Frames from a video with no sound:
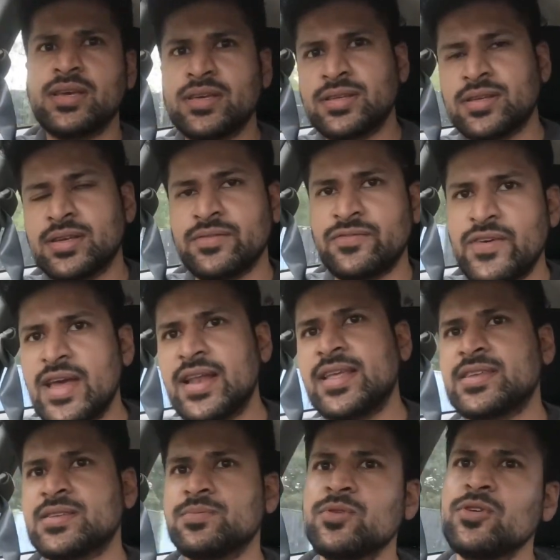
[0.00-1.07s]
a fairly
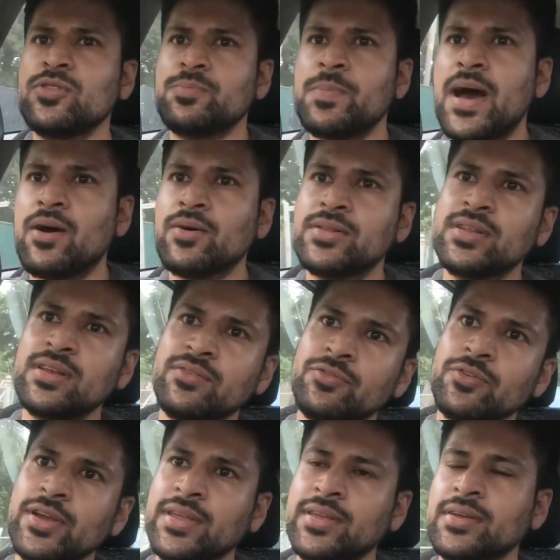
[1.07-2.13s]
smooth power delivery.